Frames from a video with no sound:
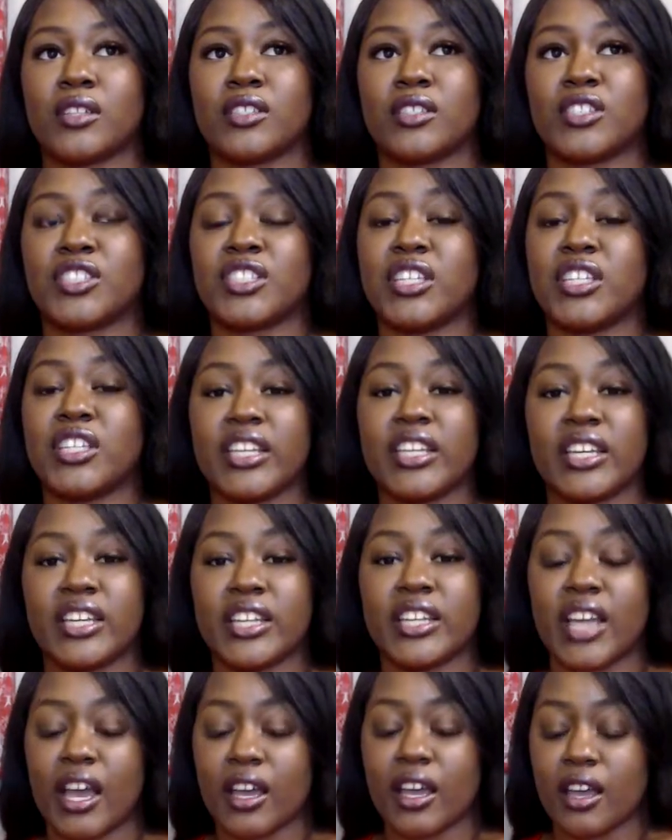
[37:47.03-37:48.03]

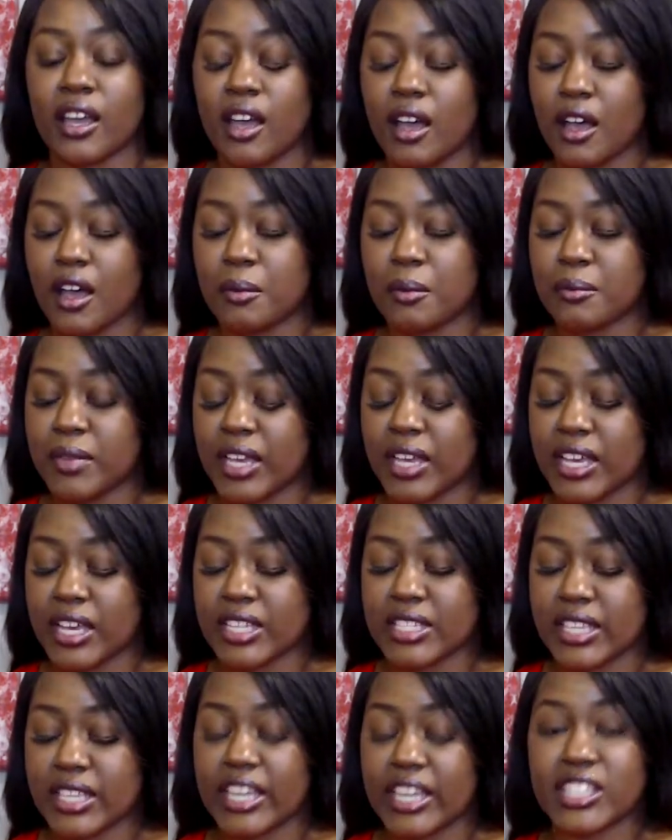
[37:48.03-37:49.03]
Shein.com,
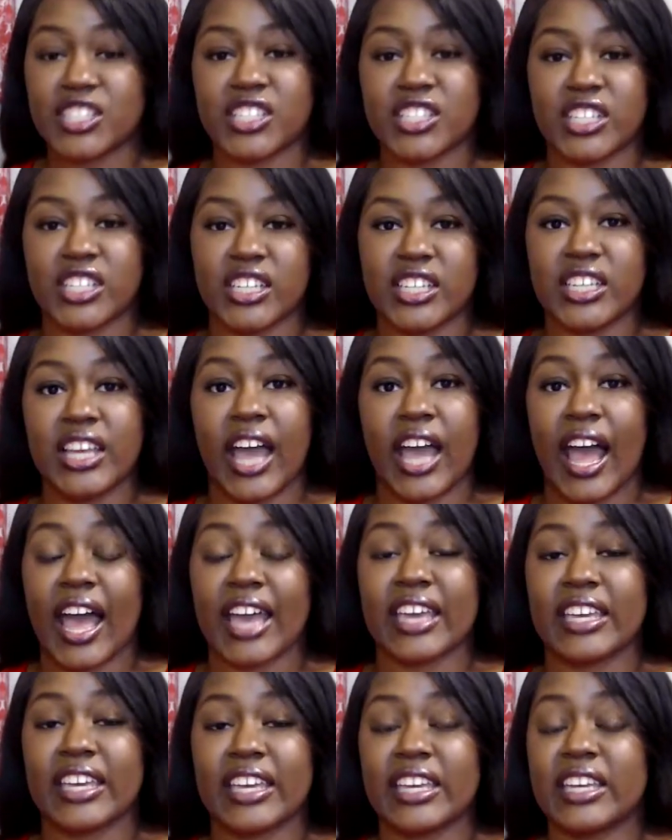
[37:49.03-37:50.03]

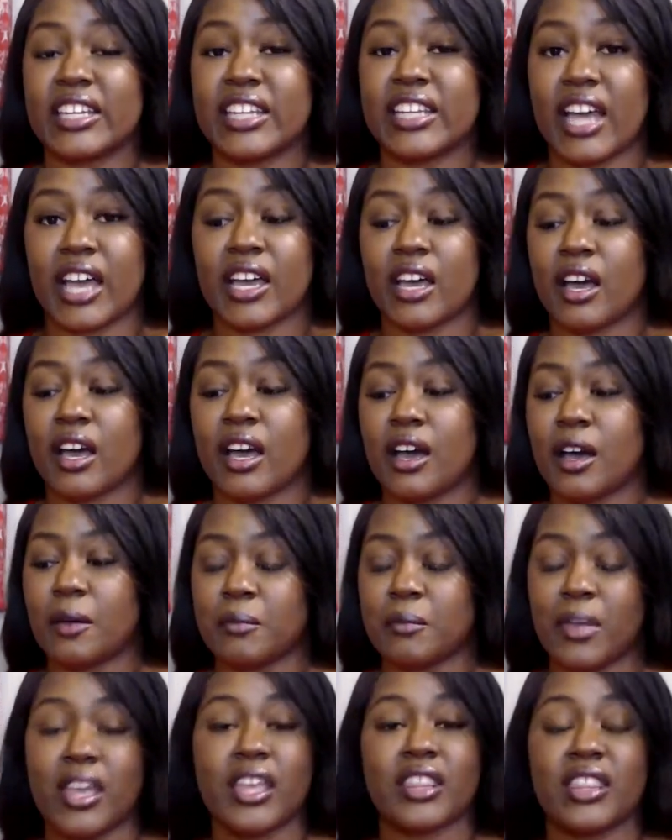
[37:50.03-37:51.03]

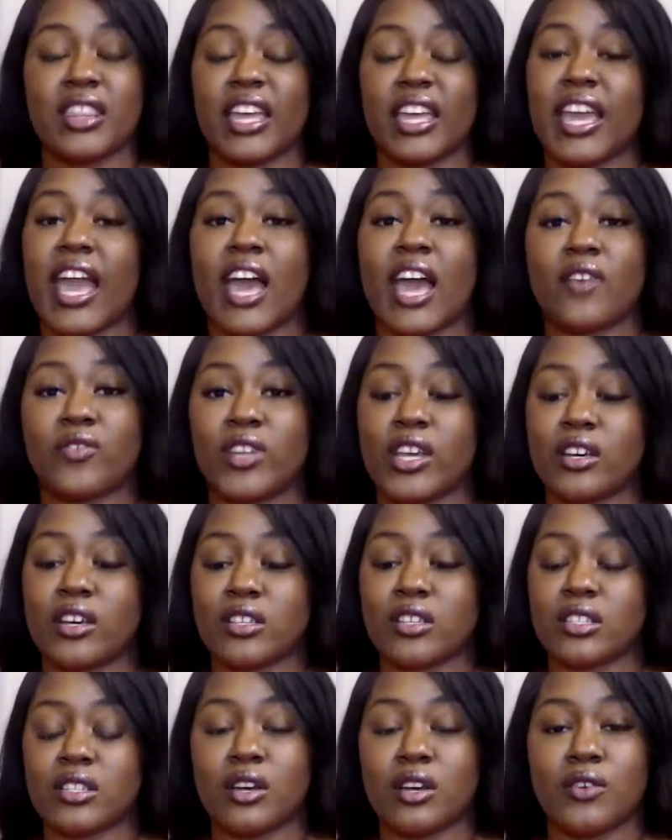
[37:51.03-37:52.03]
Shein.com. They have
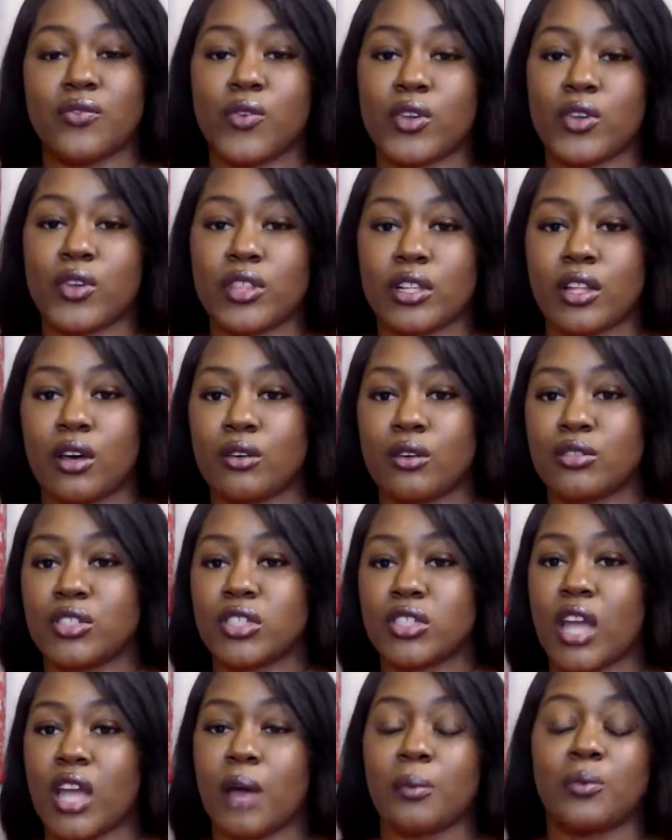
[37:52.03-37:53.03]
nail stuff for the low.
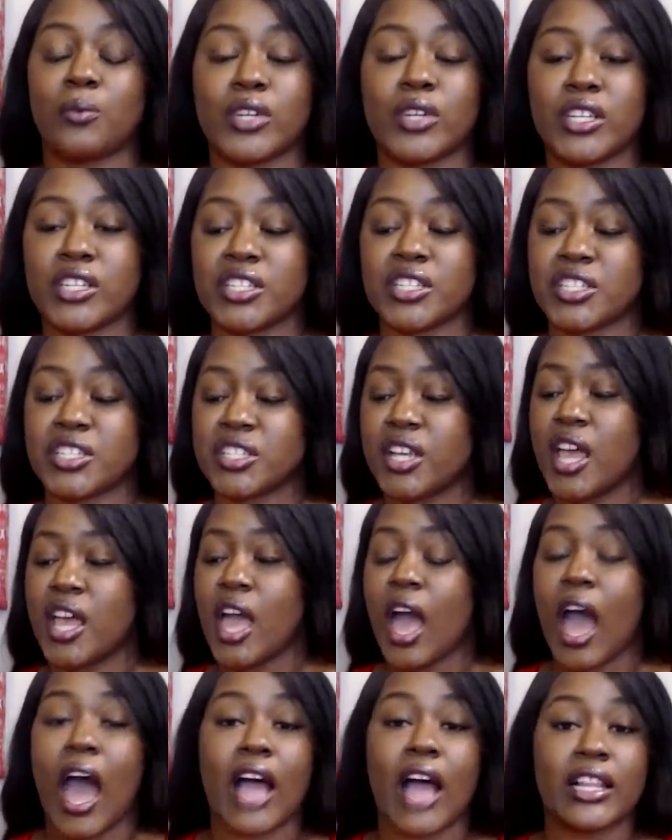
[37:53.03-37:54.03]
Shop Wish,
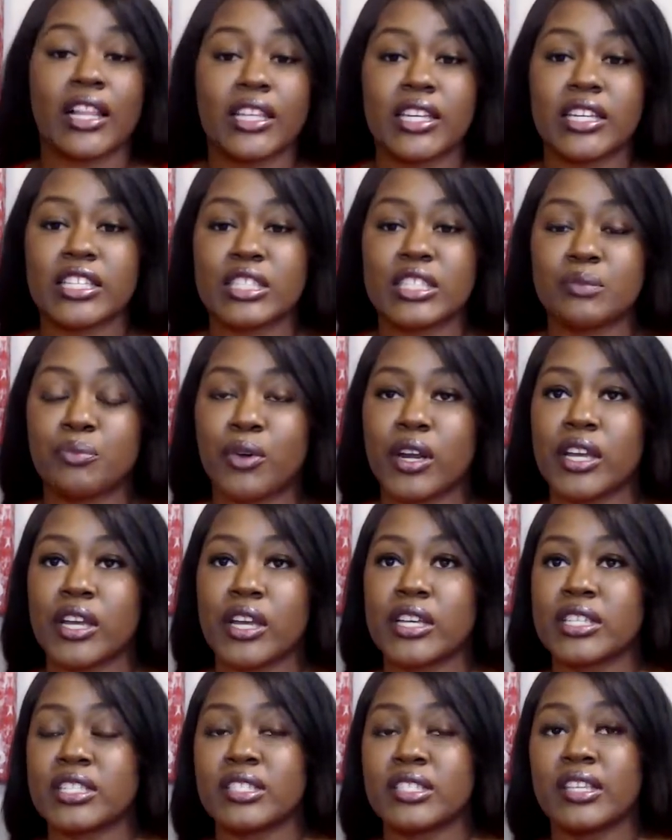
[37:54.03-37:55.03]

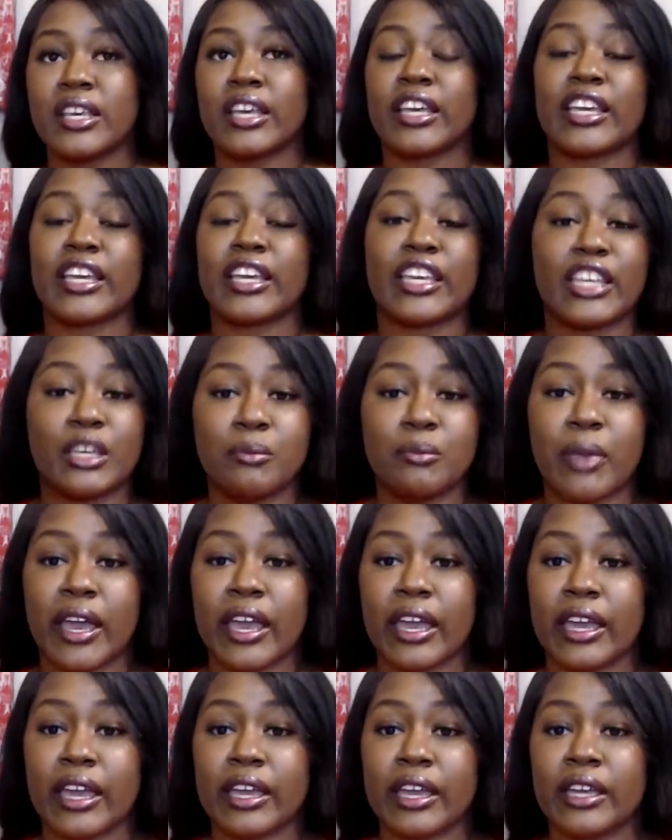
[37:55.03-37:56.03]
AliExpress,
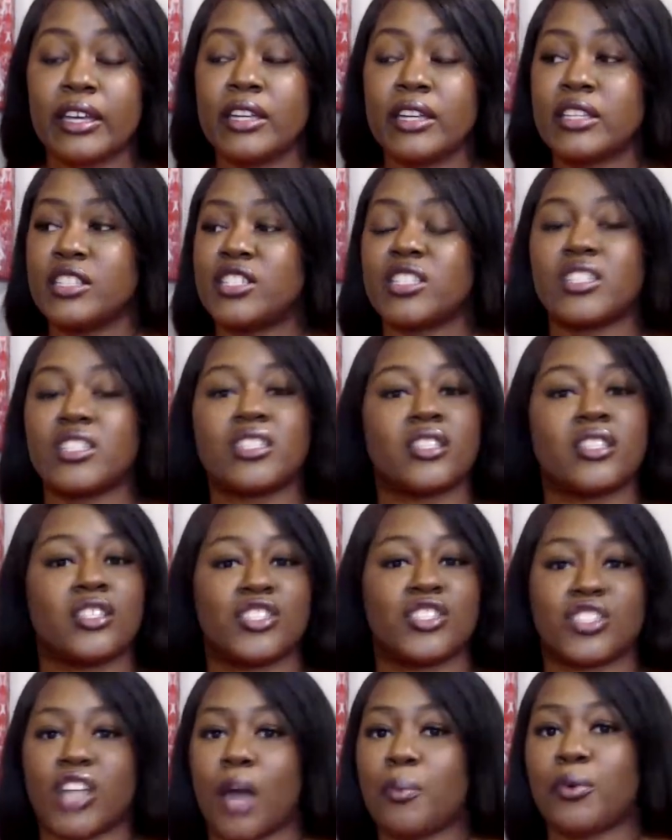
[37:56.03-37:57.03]
eBay. Just
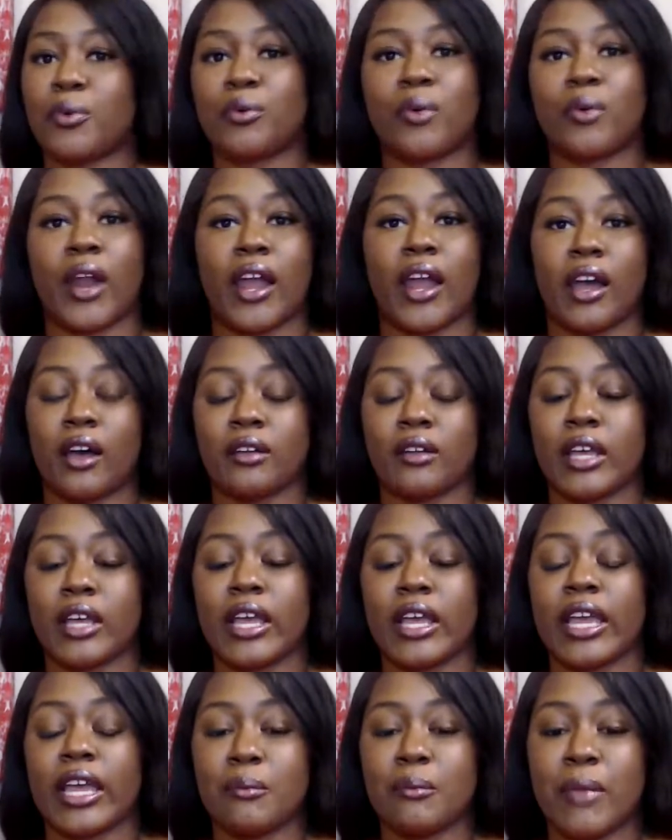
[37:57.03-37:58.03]
shop
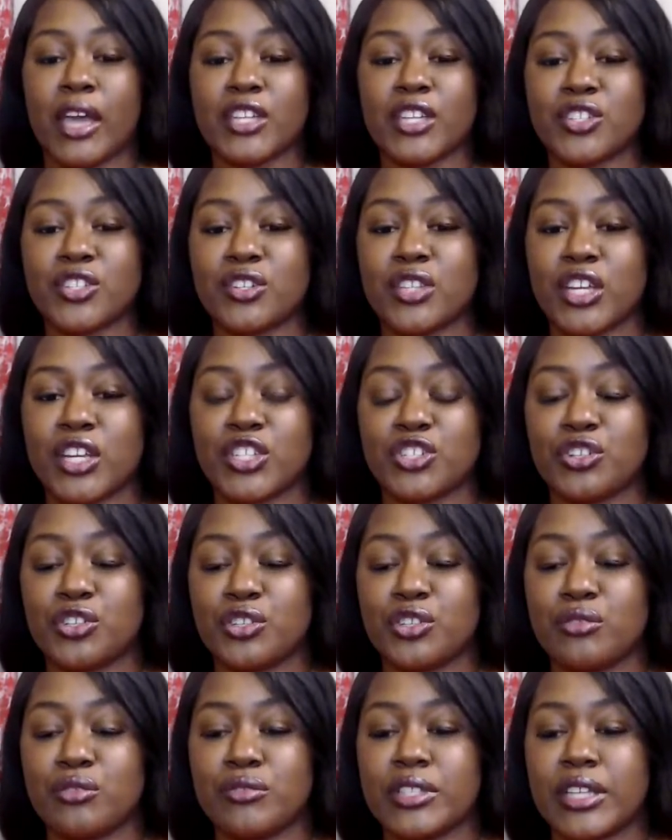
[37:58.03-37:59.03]
around and make sure that you're
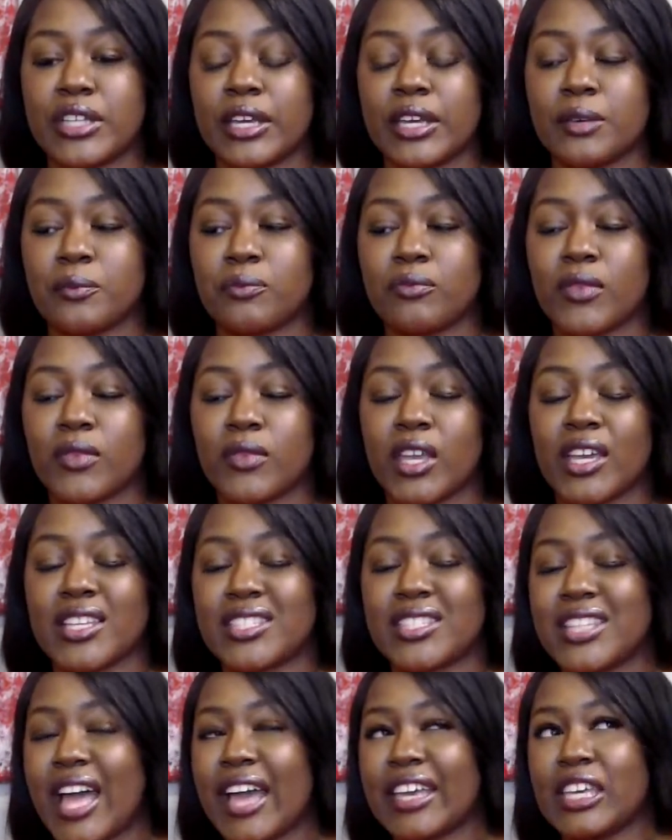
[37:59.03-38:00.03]
using,
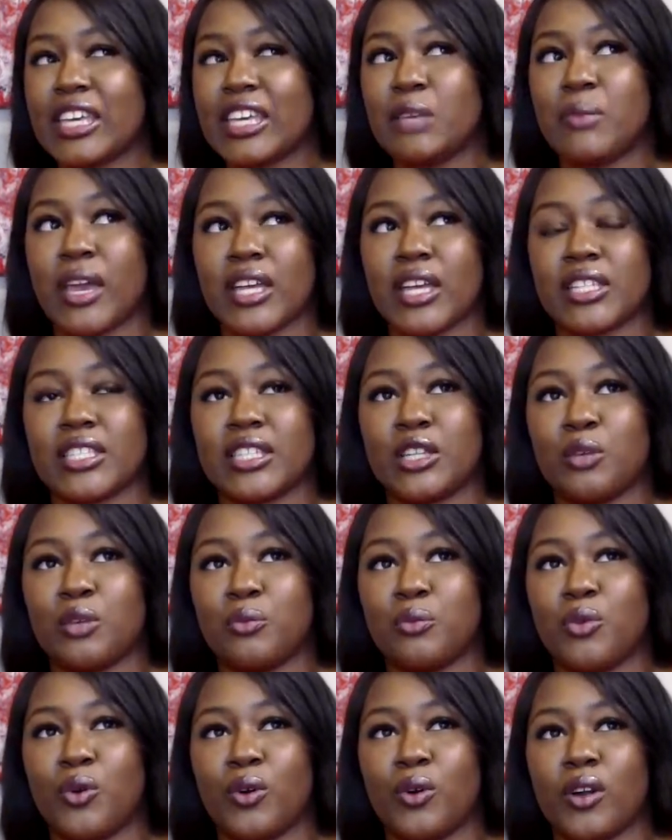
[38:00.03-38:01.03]
it's not Ebates
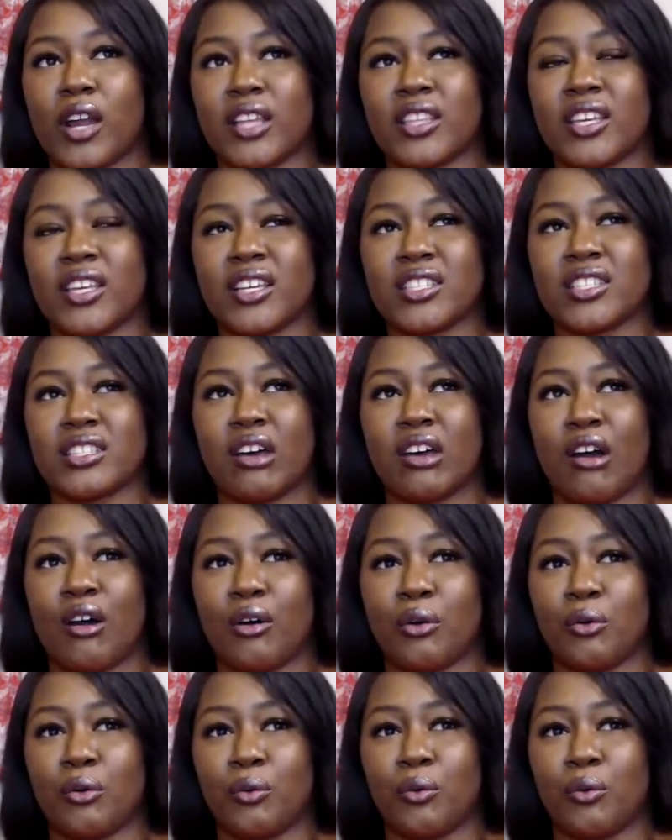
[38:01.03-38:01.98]
anymore. I think it's called